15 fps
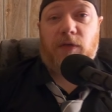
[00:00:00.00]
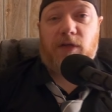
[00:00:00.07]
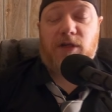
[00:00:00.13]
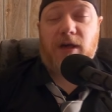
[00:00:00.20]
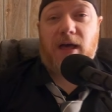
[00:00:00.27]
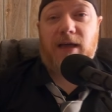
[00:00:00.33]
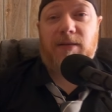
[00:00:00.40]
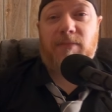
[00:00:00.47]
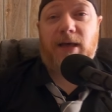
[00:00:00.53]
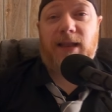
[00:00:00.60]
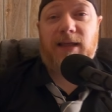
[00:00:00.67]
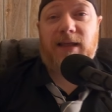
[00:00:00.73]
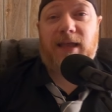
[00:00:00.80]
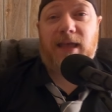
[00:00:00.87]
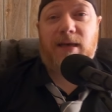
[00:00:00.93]
The John
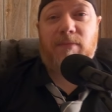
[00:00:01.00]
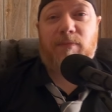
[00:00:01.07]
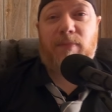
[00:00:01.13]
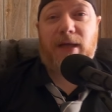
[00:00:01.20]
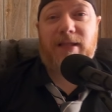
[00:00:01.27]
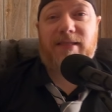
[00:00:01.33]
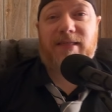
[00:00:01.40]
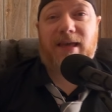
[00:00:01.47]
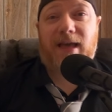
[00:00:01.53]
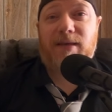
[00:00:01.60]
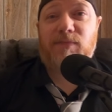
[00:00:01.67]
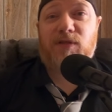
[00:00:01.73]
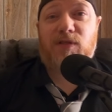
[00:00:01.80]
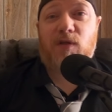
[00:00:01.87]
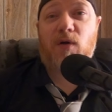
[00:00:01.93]
Mellencamp
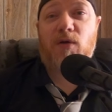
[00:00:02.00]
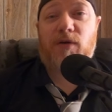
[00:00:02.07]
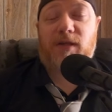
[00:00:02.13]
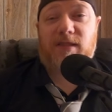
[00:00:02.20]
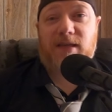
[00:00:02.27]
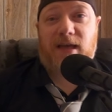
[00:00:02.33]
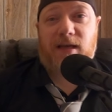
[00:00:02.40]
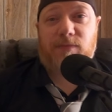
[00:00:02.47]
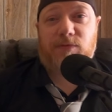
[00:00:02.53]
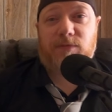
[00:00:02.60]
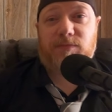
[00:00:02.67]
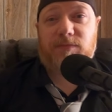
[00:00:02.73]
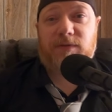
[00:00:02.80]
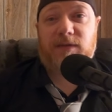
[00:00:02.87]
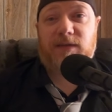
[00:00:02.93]
Bedtime Stories Album.